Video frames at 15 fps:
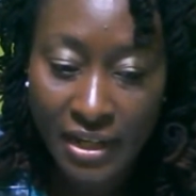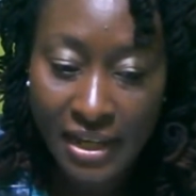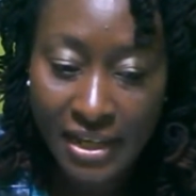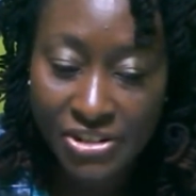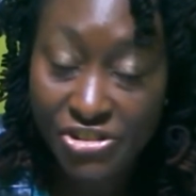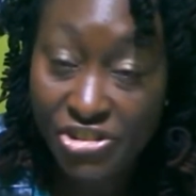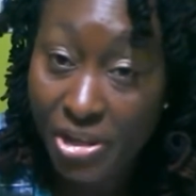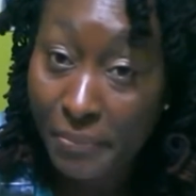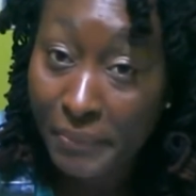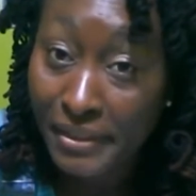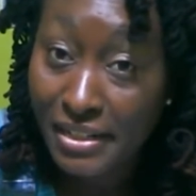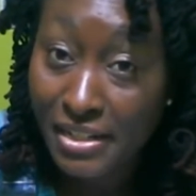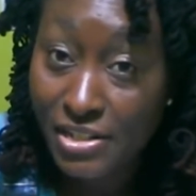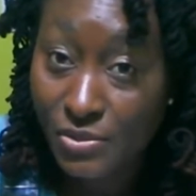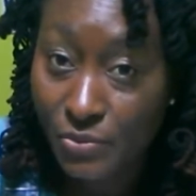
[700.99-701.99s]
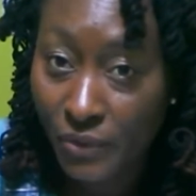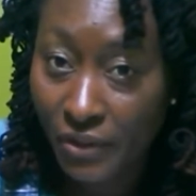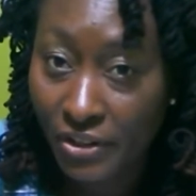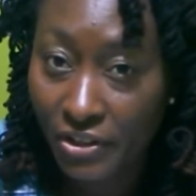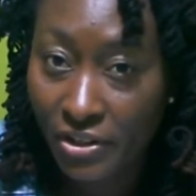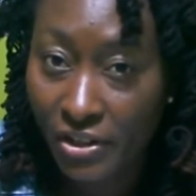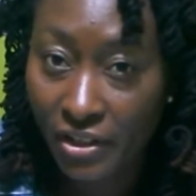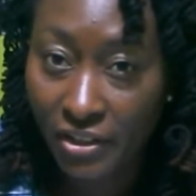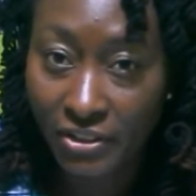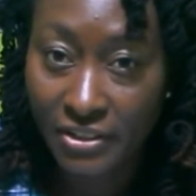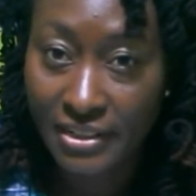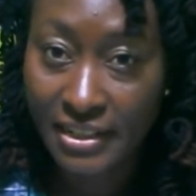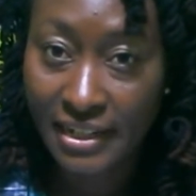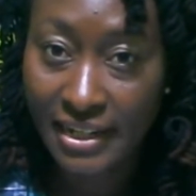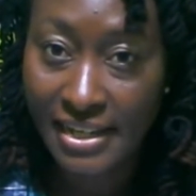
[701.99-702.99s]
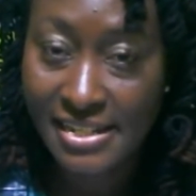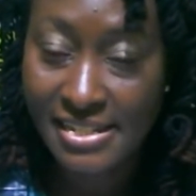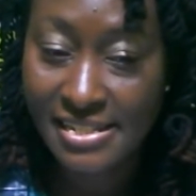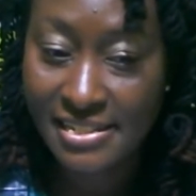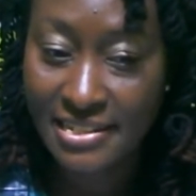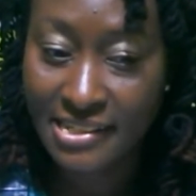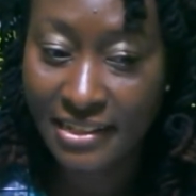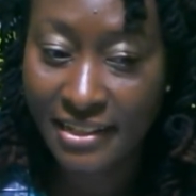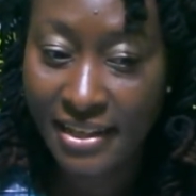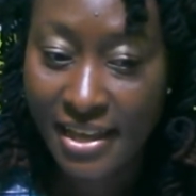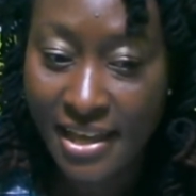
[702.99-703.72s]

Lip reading: a Japanese watercolor that I see.